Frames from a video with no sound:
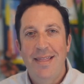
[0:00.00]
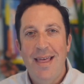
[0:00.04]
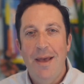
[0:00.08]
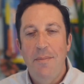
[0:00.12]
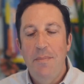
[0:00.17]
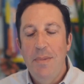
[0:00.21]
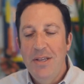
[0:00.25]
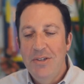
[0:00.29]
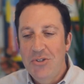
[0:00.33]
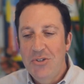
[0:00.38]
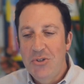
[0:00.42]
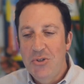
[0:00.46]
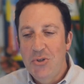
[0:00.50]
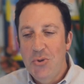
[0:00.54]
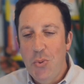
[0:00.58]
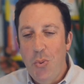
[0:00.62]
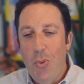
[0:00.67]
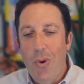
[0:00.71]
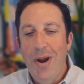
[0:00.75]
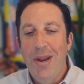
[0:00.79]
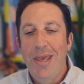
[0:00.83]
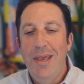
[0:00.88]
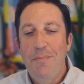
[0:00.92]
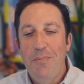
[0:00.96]
means
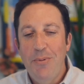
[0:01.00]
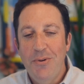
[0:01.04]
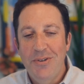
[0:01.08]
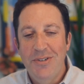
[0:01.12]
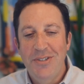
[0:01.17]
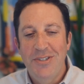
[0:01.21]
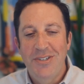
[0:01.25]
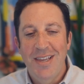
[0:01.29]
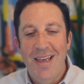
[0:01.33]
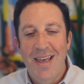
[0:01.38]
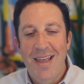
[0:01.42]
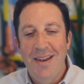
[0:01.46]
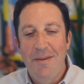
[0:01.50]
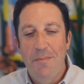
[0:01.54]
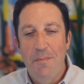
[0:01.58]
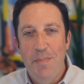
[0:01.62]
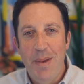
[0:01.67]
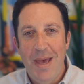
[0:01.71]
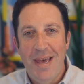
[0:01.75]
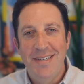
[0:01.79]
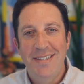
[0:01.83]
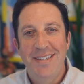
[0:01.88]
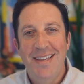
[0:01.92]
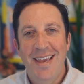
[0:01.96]
20%
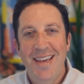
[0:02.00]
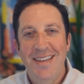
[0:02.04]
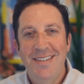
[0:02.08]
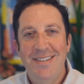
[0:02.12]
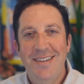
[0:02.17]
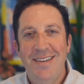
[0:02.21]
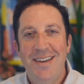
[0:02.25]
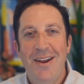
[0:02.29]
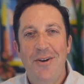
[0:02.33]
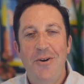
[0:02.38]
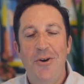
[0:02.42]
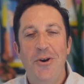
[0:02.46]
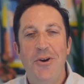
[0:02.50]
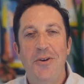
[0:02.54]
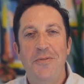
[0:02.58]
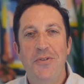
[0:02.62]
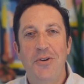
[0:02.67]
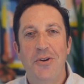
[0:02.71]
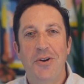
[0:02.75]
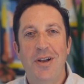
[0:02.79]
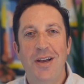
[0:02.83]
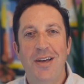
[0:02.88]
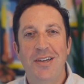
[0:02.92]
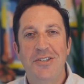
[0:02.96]
best case scenario of
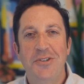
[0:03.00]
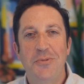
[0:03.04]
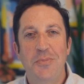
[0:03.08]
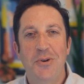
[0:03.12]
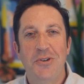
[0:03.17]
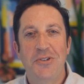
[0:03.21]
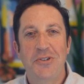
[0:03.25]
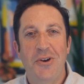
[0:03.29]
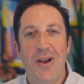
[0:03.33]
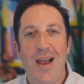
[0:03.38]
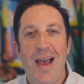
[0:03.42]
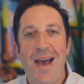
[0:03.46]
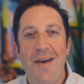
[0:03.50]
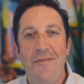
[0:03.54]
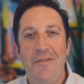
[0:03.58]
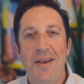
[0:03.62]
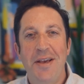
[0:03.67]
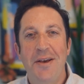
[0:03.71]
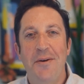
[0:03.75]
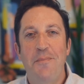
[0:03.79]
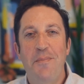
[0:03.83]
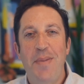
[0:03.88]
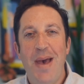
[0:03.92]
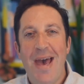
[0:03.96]
your customers are having
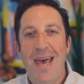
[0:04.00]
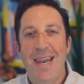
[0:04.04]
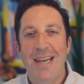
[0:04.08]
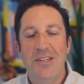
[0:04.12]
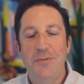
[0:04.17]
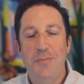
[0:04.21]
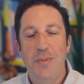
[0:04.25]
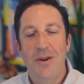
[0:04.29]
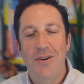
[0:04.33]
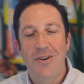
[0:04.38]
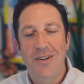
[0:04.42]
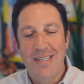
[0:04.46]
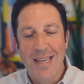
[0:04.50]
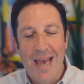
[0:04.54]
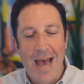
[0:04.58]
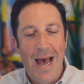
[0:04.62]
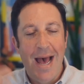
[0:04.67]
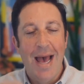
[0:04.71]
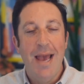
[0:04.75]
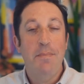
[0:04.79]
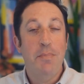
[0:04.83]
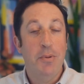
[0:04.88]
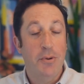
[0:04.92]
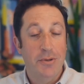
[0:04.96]
a bad experience.
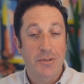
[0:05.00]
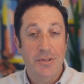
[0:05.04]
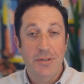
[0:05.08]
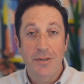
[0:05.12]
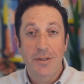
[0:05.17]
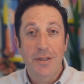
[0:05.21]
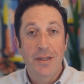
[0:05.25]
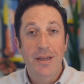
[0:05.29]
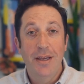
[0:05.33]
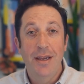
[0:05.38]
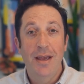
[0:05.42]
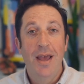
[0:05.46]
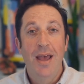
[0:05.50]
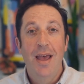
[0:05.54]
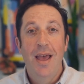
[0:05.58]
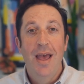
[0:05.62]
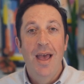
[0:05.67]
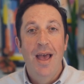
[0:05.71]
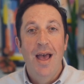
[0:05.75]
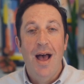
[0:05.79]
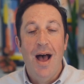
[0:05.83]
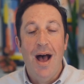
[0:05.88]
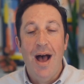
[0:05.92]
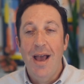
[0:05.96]
I personally,
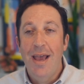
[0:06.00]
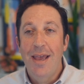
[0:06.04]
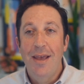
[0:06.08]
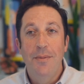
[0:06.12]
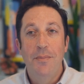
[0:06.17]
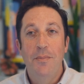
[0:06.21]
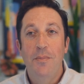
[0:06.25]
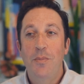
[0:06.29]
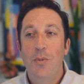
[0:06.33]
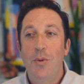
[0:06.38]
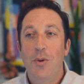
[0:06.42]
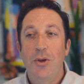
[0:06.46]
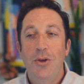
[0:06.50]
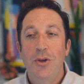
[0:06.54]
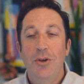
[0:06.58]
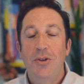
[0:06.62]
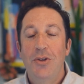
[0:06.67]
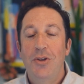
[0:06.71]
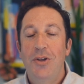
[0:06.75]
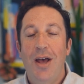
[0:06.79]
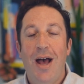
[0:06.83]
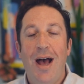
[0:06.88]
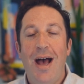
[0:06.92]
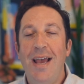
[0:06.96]

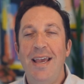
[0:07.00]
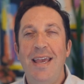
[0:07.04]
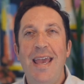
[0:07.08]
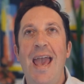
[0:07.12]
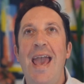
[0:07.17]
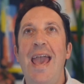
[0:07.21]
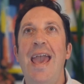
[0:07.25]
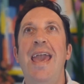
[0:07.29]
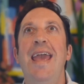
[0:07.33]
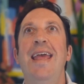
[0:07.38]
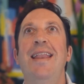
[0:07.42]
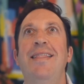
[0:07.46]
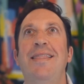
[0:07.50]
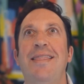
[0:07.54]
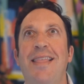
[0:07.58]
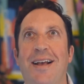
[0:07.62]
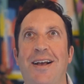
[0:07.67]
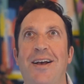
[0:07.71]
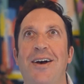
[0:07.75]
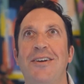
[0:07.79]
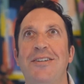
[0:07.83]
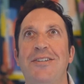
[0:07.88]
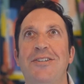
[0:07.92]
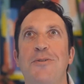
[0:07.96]
I hate the
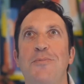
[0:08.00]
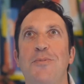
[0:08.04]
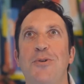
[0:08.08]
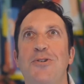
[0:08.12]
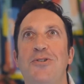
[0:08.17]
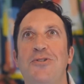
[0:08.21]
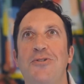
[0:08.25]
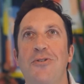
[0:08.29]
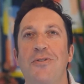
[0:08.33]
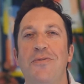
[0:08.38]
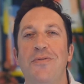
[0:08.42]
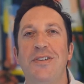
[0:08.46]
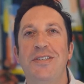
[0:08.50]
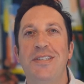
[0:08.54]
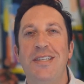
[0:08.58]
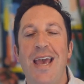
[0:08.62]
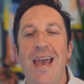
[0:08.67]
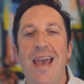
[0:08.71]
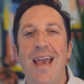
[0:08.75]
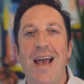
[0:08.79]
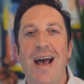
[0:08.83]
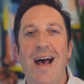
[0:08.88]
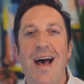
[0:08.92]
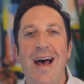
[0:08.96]
customer service
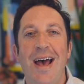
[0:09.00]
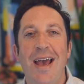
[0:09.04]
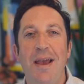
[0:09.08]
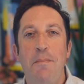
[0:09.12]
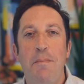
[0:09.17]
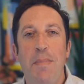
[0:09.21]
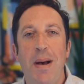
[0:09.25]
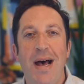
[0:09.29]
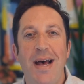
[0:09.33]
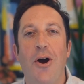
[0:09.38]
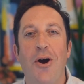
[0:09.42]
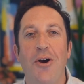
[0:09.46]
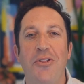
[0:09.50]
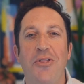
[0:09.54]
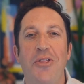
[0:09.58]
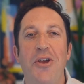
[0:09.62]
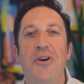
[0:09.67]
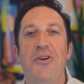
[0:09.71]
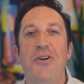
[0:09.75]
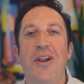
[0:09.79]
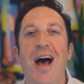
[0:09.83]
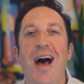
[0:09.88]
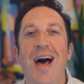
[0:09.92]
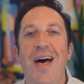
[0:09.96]
AI bots.
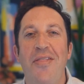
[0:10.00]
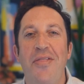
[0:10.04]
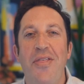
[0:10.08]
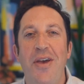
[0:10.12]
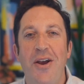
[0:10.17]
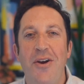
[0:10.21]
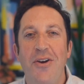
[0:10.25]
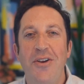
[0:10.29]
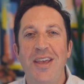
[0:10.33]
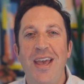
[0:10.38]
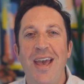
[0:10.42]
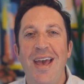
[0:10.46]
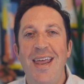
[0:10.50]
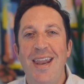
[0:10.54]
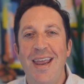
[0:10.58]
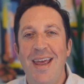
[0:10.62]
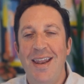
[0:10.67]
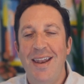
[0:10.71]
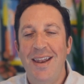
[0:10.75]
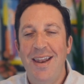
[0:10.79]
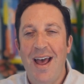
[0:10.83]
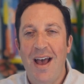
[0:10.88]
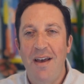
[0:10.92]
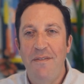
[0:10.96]
They're not there yet,
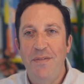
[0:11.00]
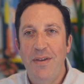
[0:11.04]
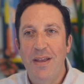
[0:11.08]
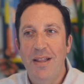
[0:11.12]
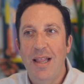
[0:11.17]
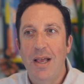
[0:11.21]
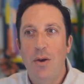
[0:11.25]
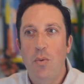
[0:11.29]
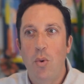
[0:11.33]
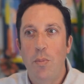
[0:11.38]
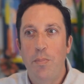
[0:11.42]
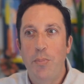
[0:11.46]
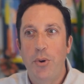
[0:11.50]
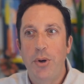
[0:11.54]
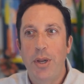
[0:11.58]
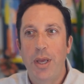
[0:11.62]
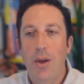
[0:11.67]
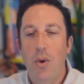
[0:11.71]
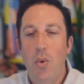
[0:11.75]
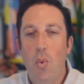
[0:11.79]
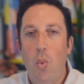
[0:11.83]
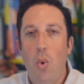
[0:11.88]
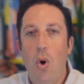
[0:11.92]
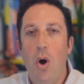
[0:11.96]
and I feel like we're
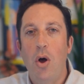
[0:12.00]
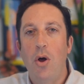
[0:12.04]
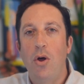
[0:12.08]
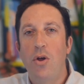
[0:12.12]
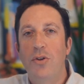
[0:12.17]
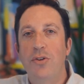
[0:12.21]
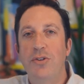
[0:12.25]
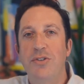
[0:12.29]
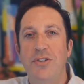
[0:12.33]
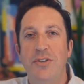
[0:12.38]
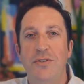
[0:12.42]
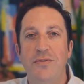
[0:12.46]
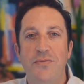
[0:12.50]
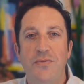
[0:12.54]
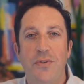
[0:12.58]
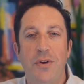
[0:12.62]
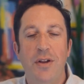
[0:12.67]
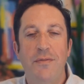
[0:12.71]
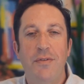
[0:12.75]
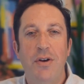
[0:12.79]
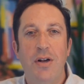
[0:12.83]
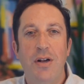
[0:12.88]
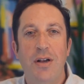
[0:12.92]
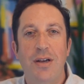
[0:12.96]
putting walls in front
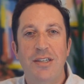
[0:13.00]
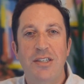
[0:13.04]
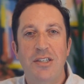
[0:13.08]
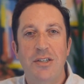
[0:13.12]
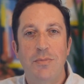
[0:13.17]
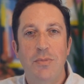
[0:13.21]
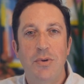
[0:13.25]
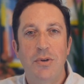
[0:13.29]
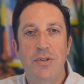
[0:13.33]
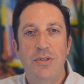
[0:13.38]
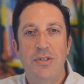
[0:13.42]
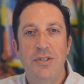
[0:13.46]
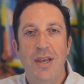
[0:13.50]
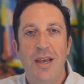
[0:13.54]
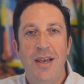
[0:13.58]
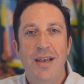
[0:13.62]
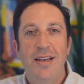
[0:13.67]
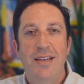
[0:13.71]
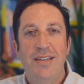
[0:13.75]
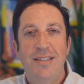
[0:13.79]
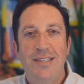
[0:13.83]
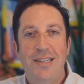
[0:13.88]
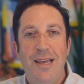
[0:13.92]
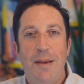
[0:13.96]
of our customers,
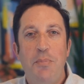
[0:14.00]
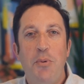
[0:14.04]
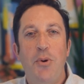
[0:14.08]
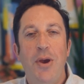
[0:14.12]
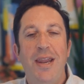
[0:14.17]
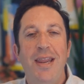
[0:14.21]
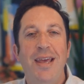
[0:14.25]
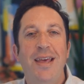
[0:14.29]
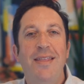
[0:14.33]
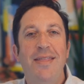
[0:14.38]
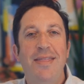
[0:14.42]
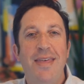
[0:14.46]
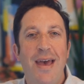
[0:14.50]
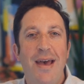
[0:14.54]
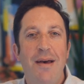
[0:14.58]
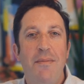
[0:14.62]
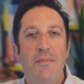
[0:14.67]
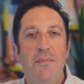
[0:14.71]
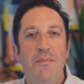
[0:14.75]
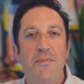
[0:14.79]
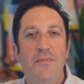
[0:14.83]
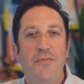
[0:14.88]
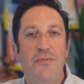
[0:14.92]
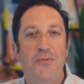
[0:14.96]
separating
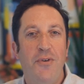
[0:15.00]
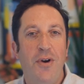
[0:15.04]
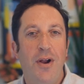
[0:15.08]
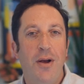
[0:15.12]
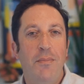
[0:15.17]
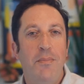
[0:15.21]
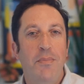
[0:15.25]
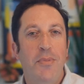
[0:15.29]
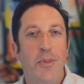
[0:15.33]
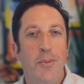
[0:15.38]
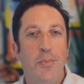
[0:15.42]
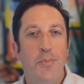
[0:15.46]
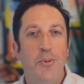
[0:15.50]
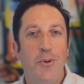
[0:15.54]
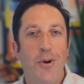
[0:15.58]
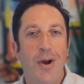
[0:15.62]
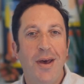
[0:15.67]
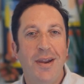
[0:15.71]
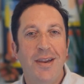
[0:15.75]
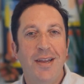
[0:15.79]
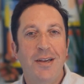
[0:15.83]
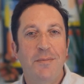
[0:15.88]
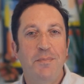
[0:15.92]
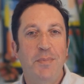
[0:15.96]
them from the
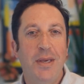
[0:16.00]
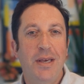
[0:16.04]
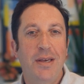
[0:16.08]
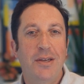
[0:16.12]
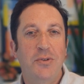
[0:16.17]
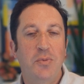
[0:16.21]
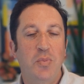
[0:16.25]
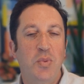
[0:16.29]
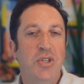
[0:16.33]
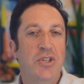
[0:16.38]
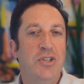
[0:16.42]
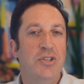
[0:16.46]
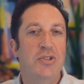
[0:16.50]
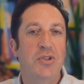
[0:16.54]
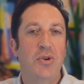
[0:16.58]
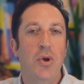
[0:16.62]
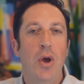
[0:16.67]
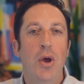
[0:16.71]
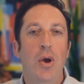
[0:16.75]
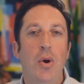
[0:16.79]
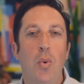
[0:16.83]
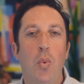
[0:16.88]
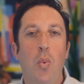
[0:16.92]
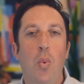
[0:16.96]
product because we just
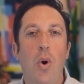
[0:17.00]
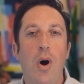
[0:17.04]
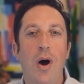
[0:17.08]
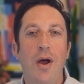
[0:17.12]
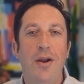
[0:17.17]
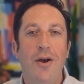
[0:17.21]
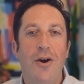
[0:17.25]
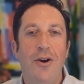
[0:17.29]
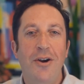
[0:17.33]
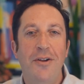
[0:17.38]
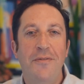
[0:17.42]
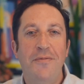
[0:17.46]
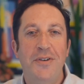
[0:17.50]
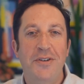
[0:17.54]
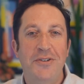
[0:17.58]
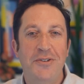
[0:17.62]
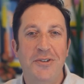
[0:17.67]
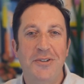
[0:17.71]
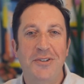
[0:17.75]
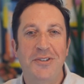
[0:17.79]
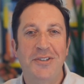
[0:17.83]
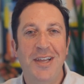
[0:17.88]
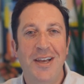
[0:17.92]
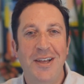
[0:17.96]
want
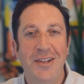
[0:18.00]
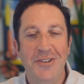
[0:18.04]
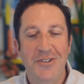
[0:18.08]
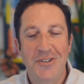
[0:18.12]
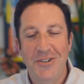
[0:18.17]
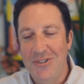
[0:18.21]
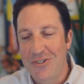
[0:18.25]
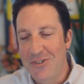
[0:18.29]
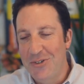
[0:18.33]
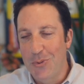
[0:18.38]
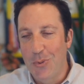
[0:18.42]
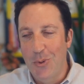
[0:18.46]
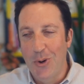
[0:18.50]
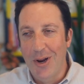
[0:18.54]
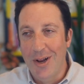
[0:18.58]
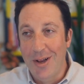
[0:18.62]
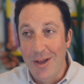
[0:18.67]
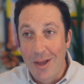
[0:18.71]
artificial intelligence to work.